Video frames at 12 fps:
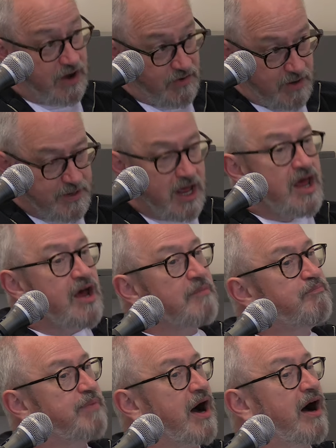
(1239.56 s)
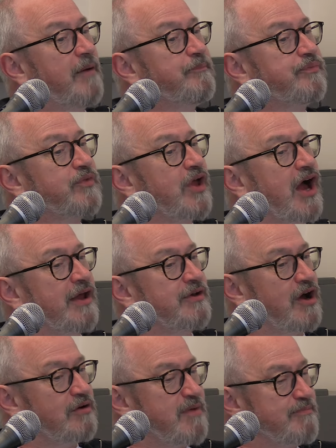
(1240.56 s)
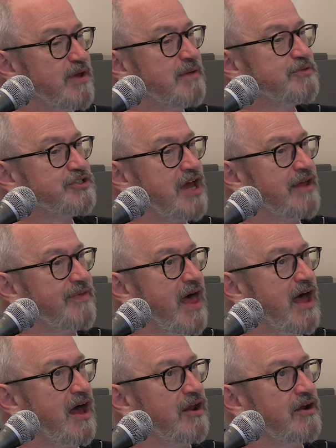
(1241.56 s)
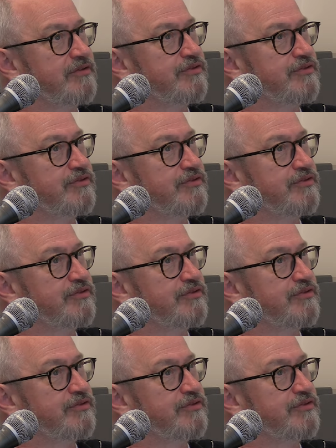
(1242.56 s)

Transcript: very, but and I remember him saying that, and I